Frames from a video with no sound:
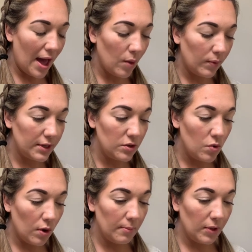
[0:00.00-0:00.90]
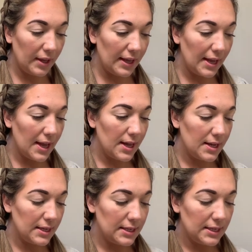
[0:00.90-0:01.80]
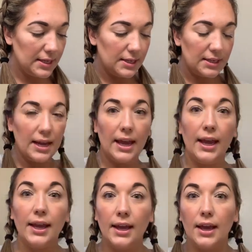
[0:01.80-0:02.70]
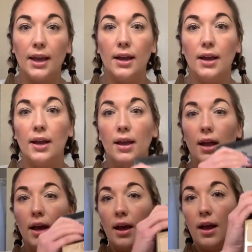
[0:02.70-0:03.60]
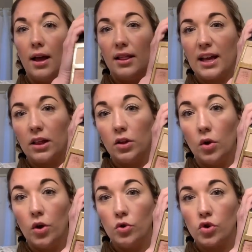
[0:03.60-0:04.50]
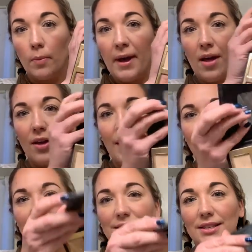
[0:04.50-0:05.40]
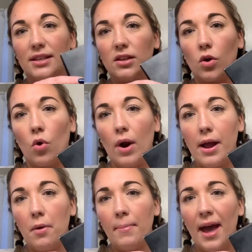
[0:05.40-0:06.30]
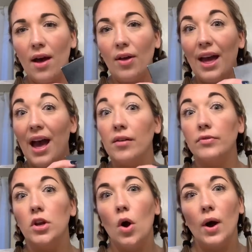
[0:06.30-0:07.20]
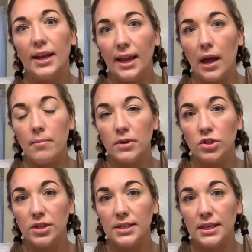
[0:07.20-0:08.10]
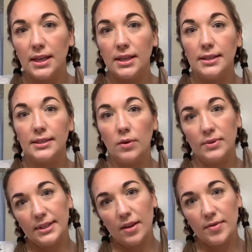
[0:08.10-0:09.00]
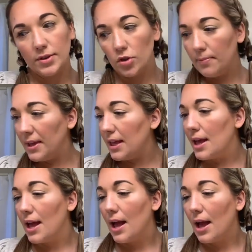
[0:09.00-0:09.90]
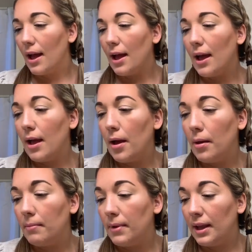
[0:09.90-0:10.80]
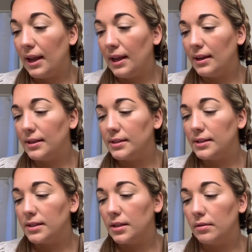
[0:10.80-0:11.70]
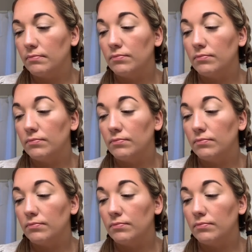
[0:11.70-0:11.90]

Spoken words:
I would normally take like a little neutral palette like this. This is a crown palette. I have no idea how much this is. It was given to me. It is